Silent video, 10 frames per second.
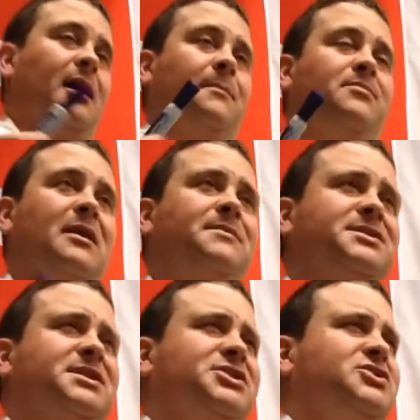A
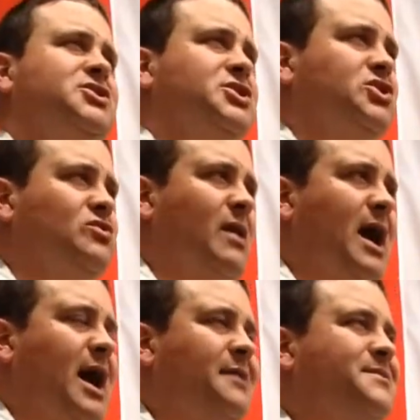preposition
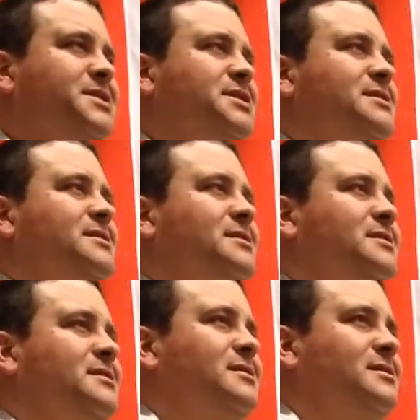describes
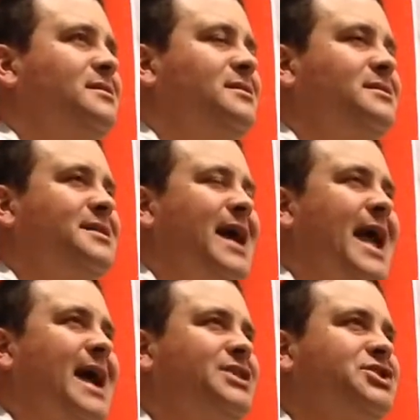
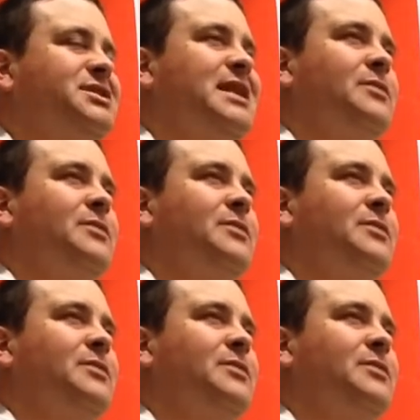the action